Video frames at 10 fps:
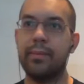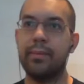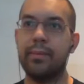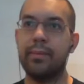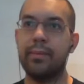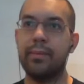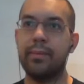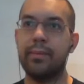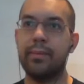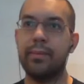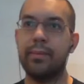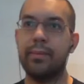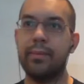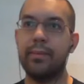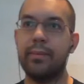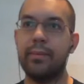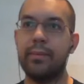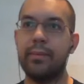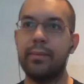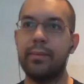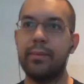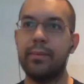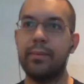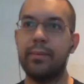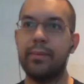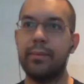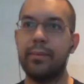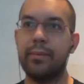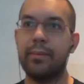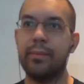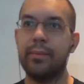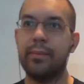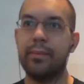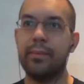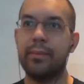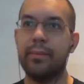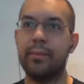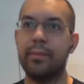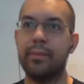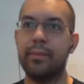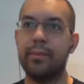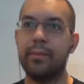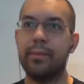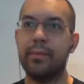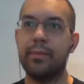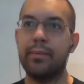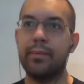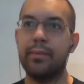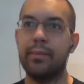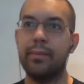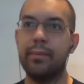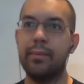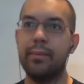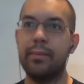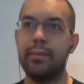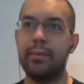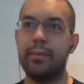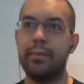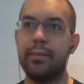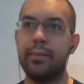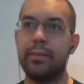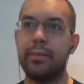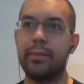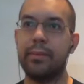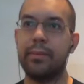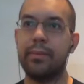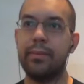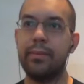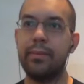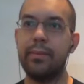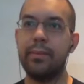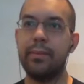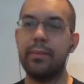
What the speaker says: The person shown says nothing.